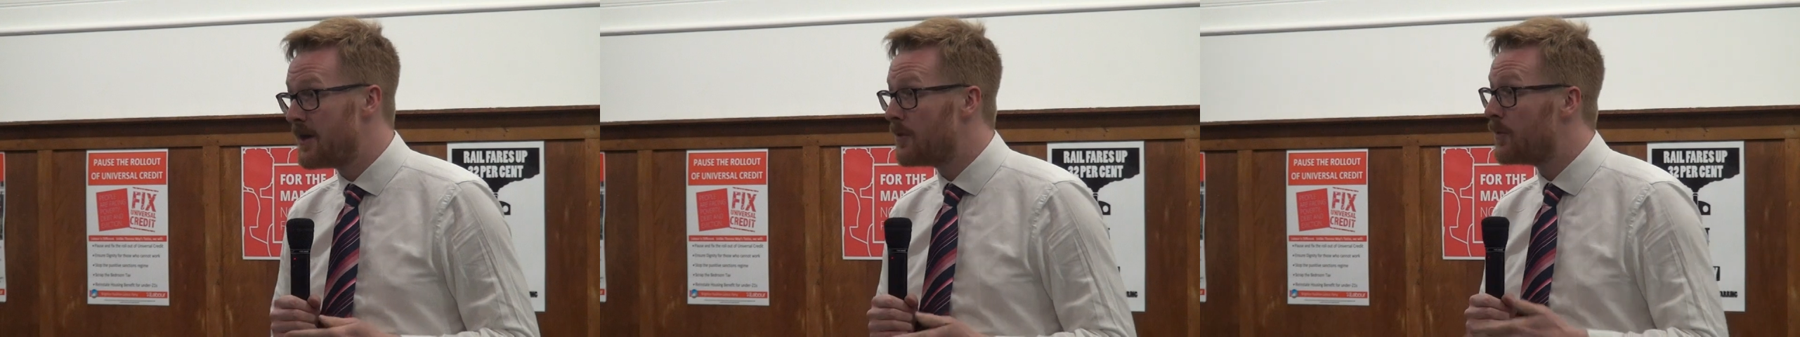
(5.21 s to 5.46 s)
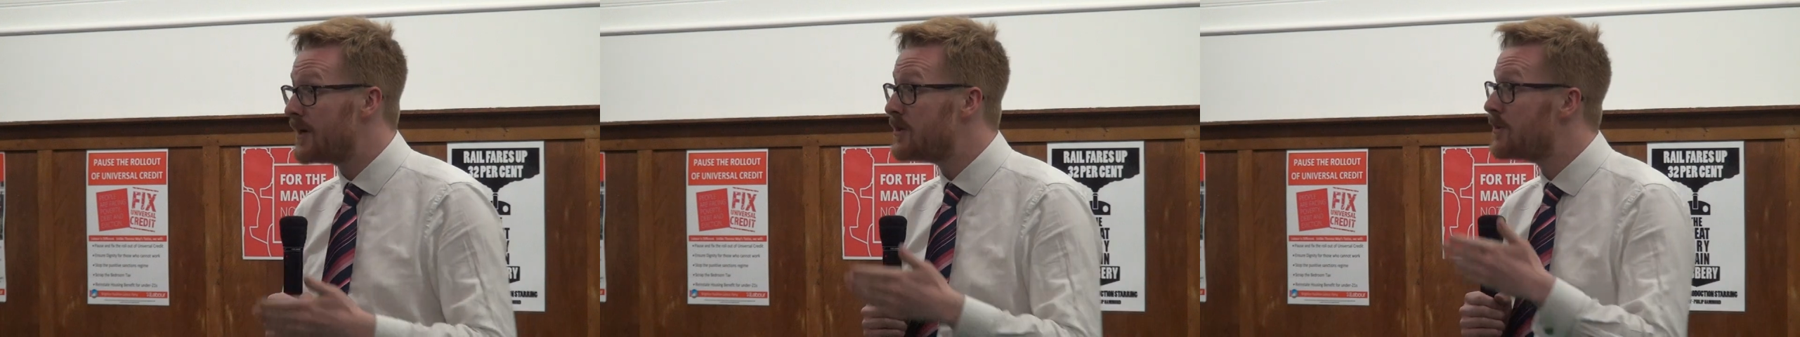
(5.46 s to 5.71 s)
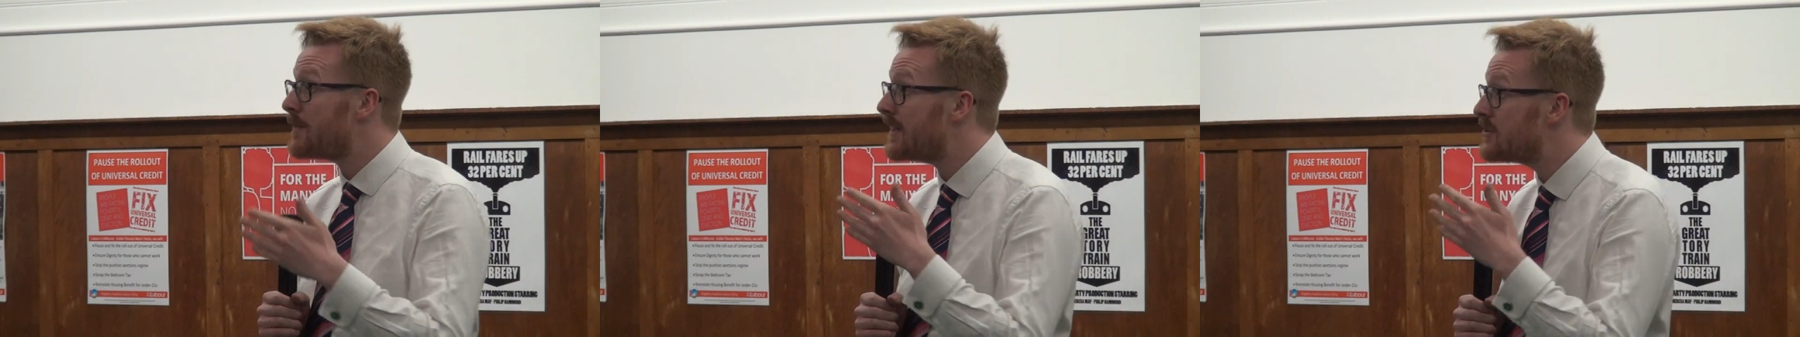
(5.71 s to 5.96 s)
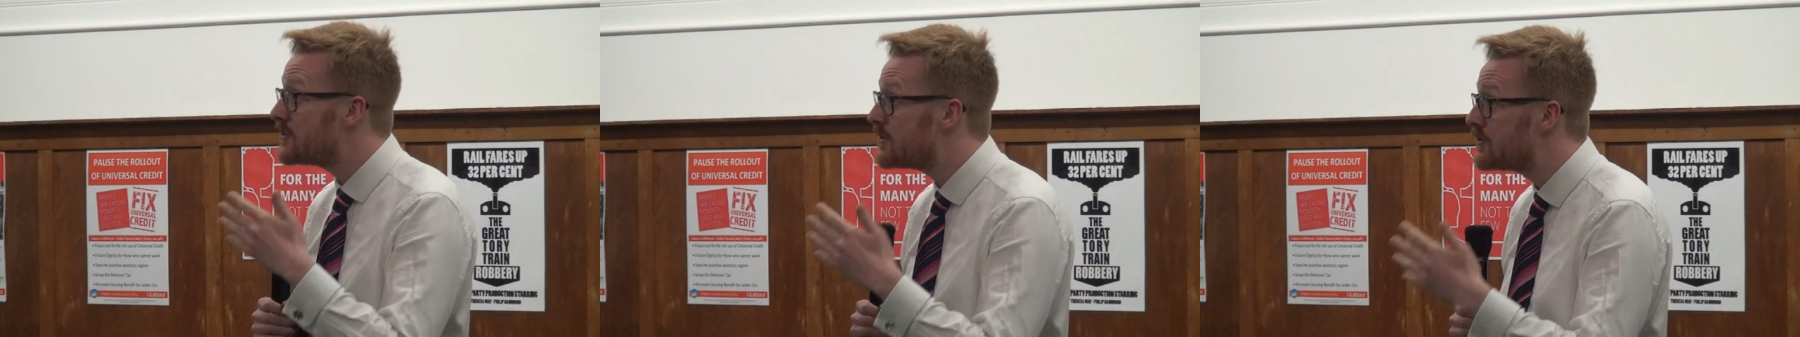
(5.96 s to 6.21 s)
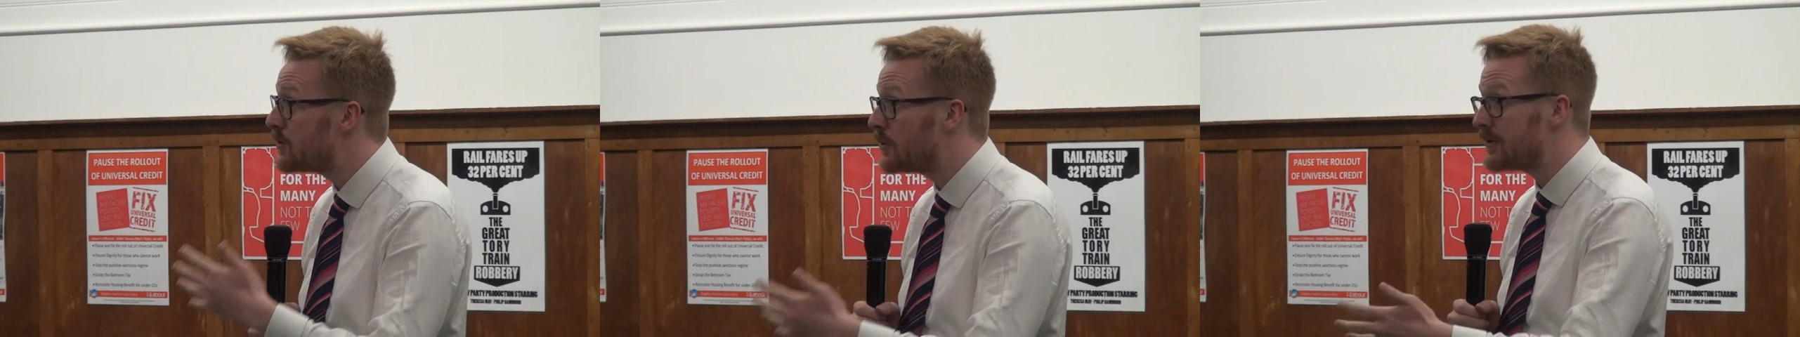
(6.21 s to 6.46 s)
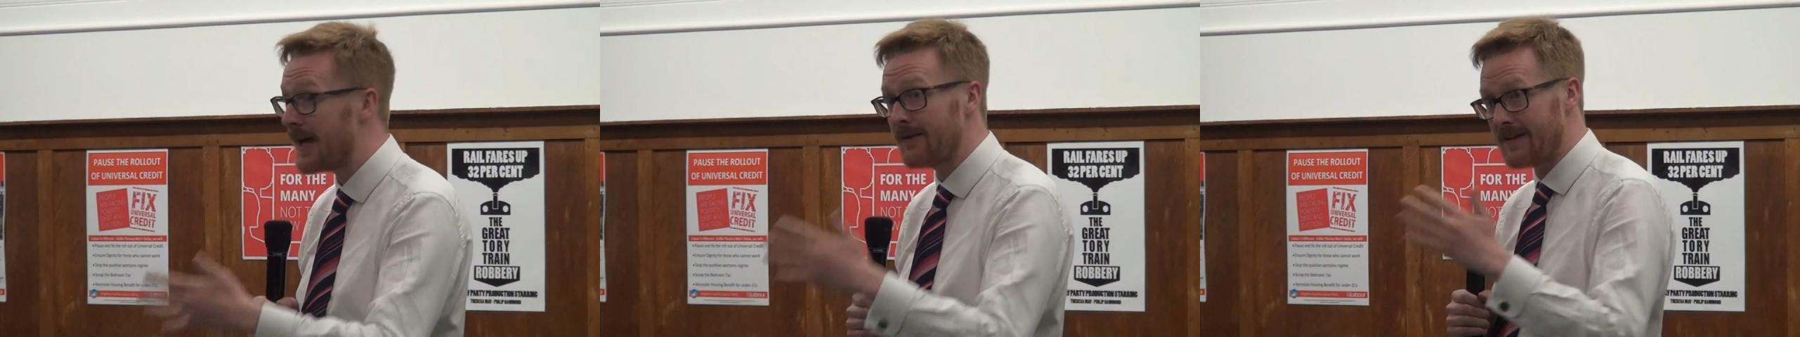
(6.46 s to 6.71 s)
when you manage to sort
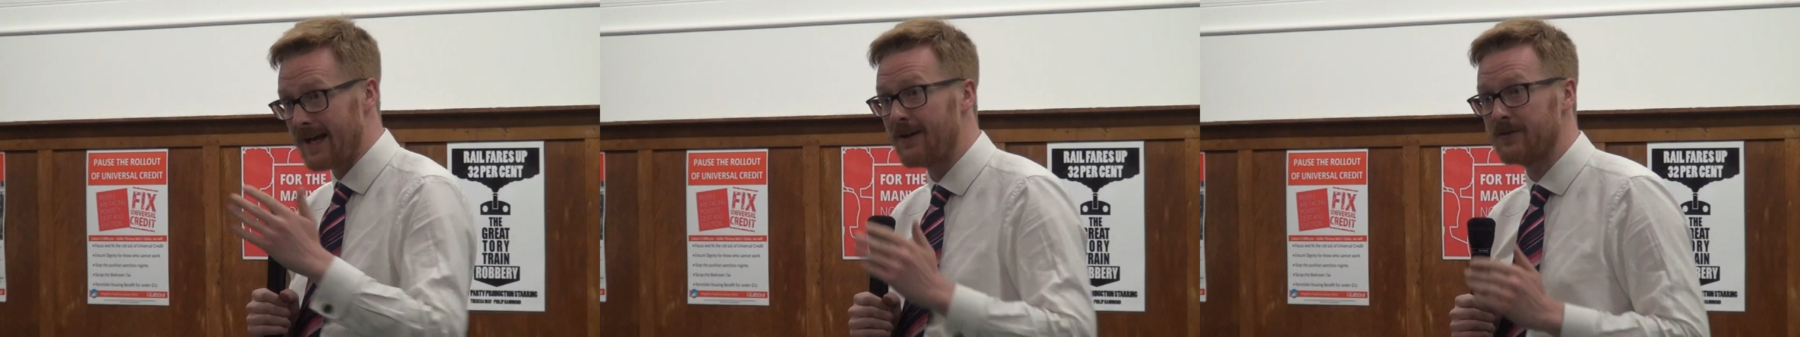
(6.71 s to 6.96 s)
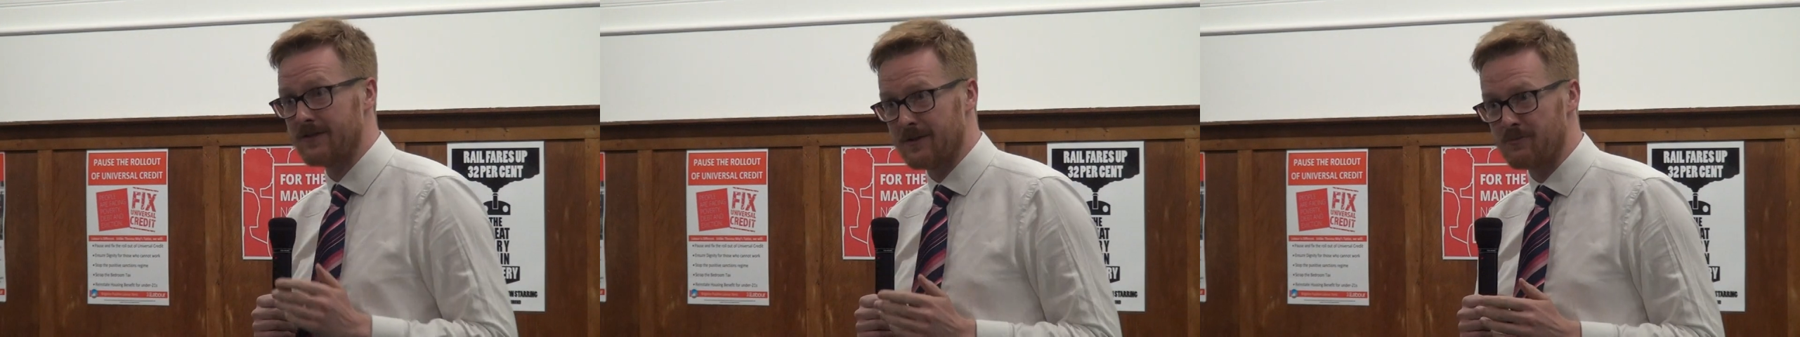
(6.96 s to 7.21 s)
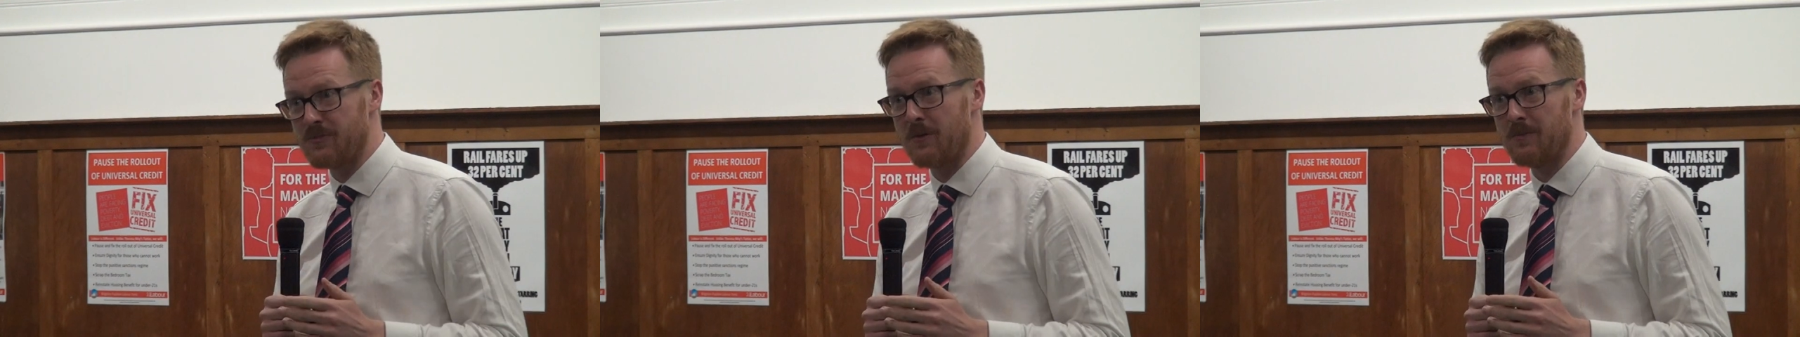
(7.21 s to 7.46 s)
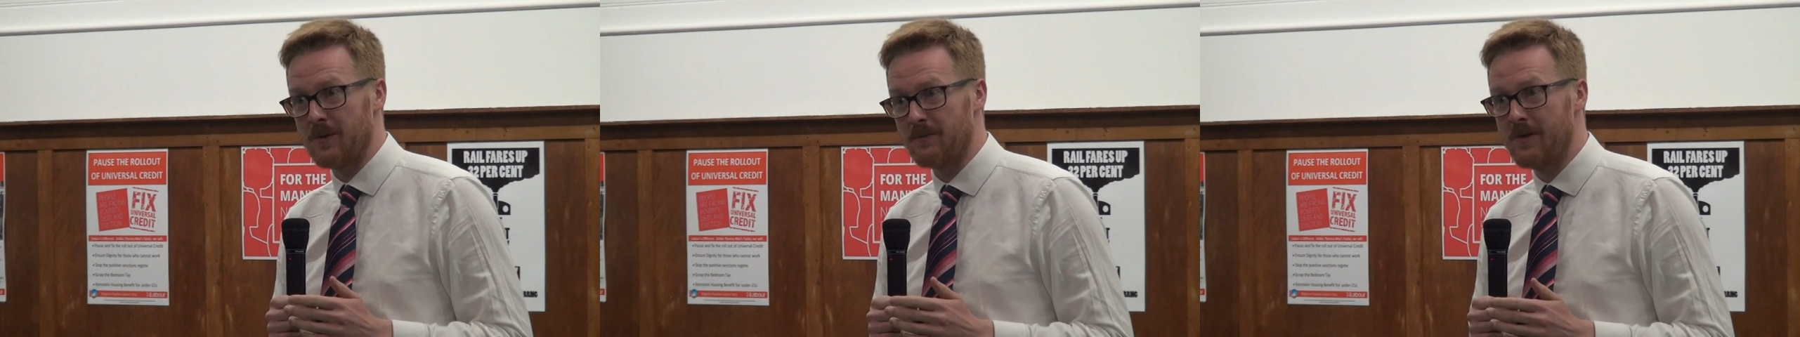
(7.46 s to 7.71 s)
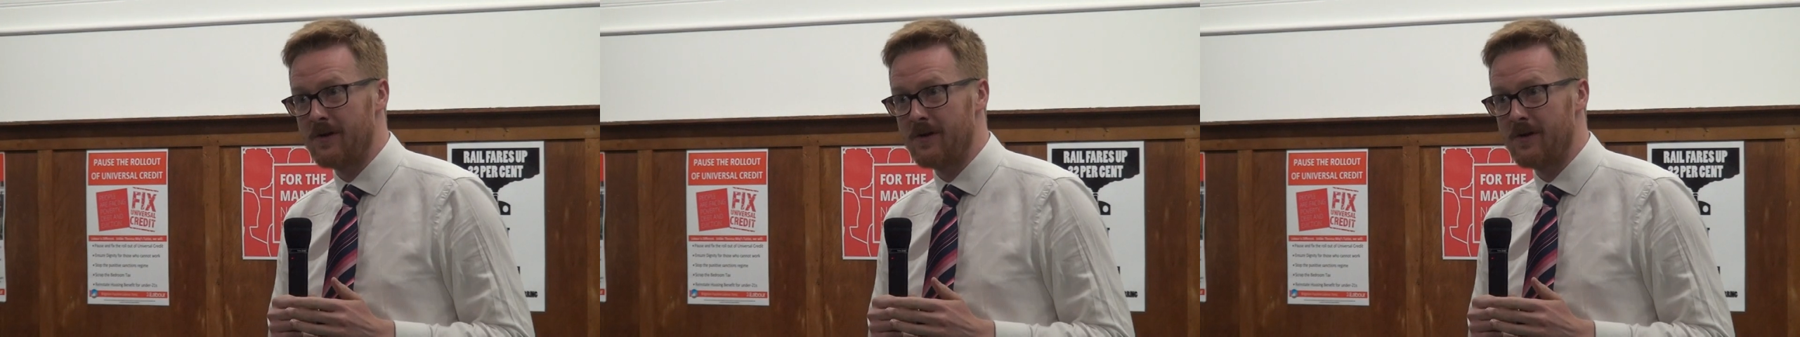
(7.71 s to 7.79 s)
out a housing problem